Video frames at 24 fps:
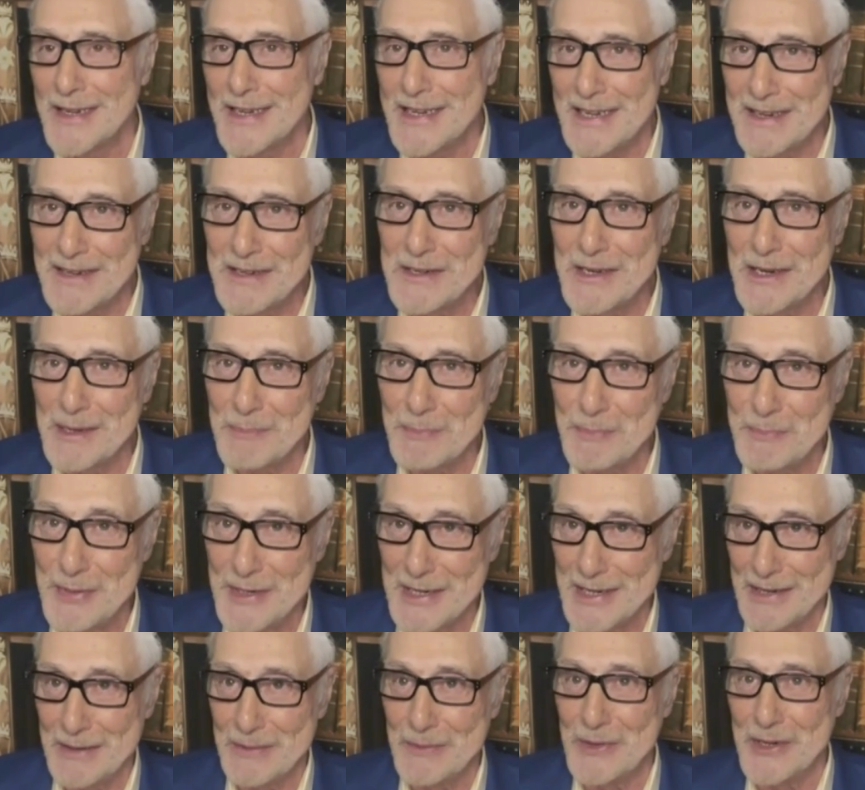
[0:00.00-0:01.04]
end up
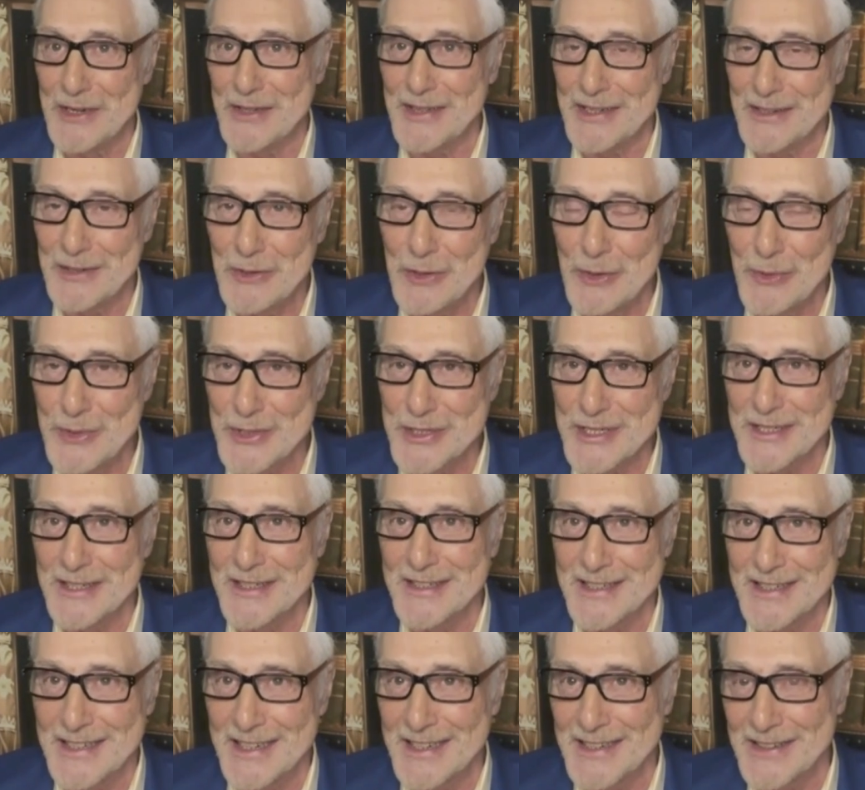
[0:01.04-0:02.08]
being with and who was going
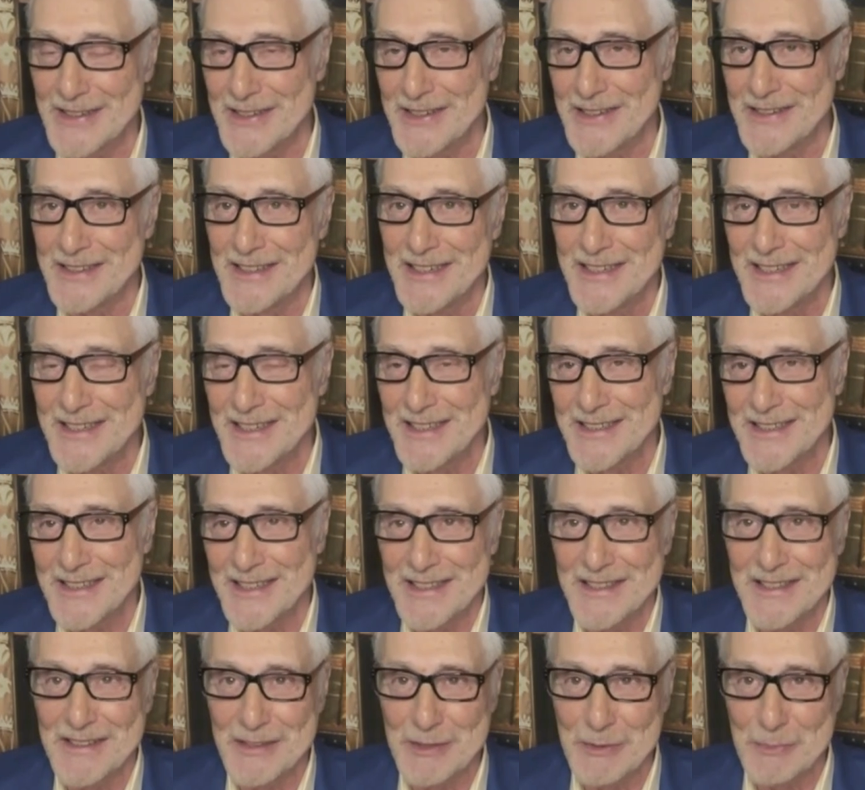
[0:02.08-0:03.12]
to get on
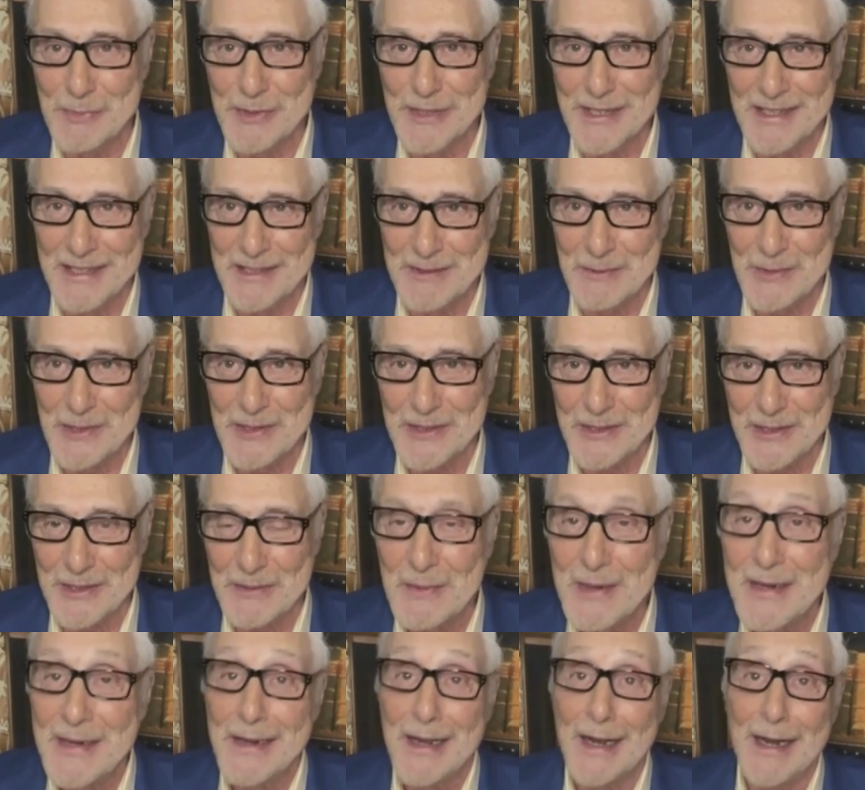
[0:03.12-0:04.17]
uh, the plane with her.
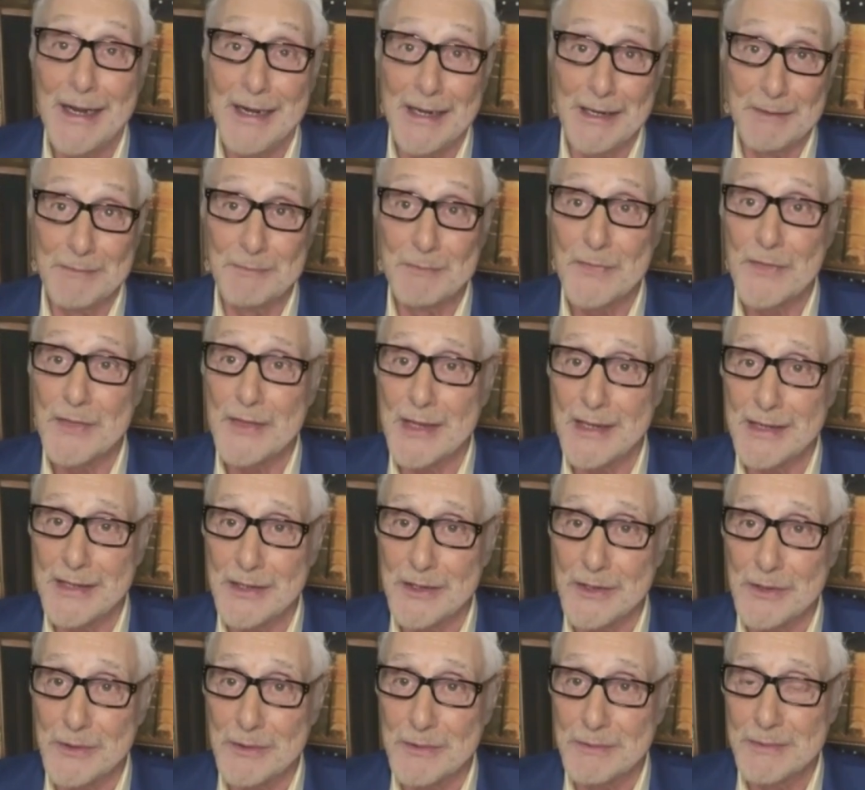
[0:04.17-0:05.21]
Um, thank
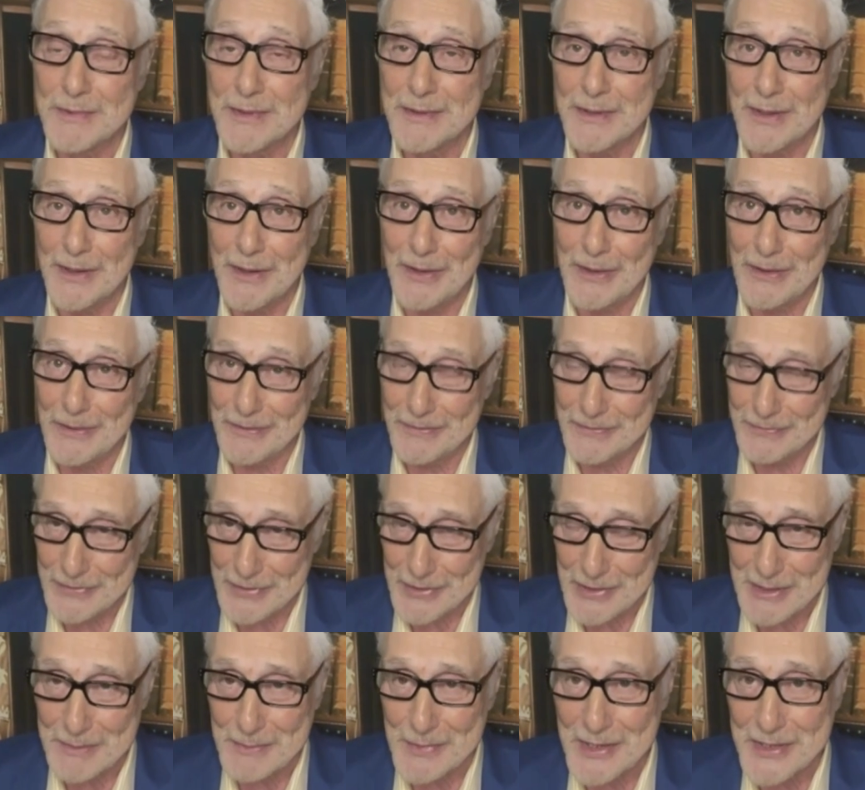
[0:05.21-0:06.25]
you all
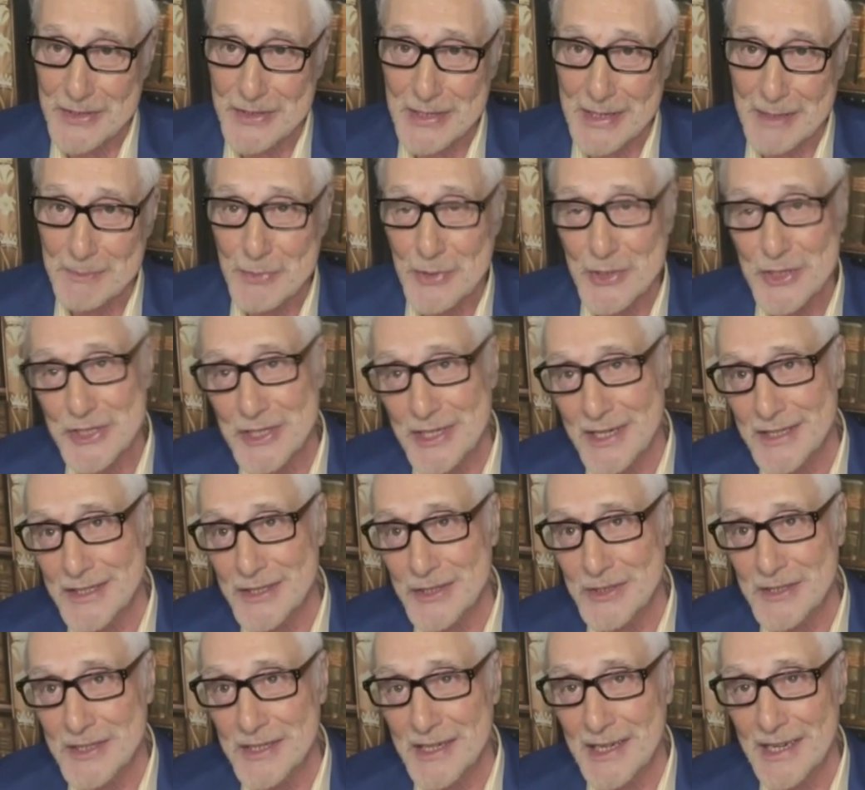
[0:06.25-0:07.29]
very much. I appreciate
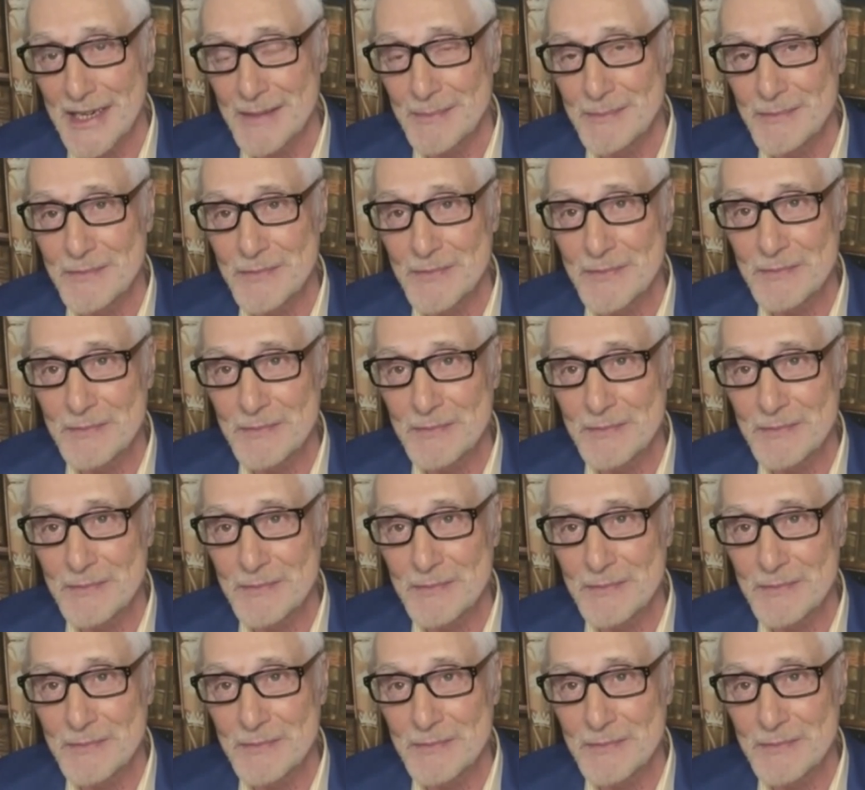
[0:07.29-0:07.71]
your time.